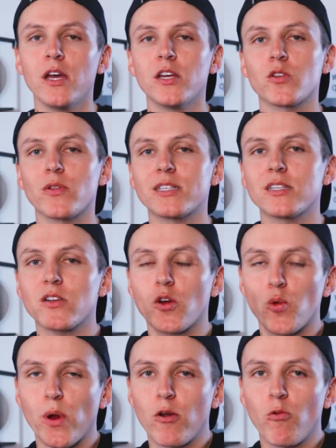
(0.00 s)
So this is a
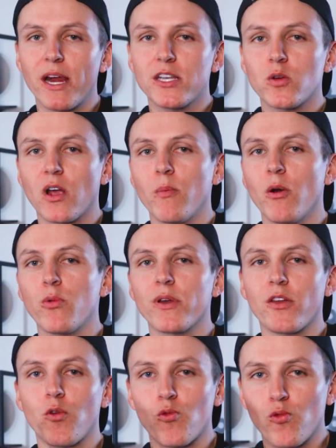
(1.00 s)
great way to come up
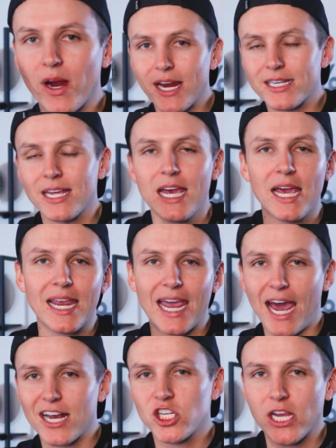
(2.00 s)
with great
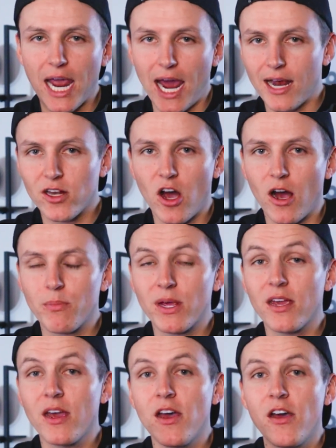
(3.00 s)
catching ad
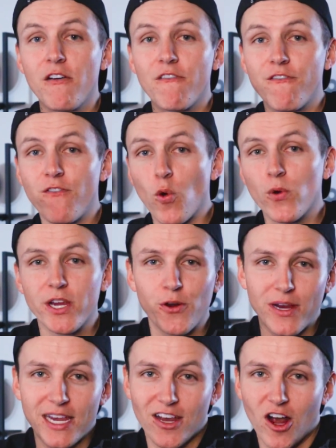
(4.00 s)
copy for
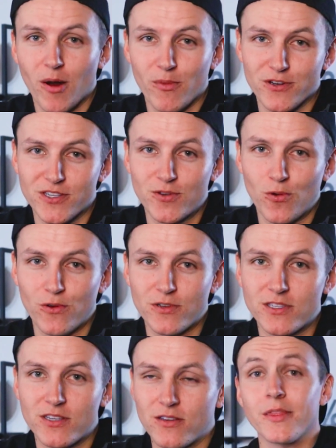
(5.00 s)
your e-commerce
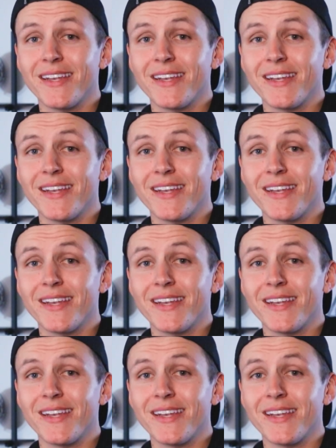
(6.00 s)
stores.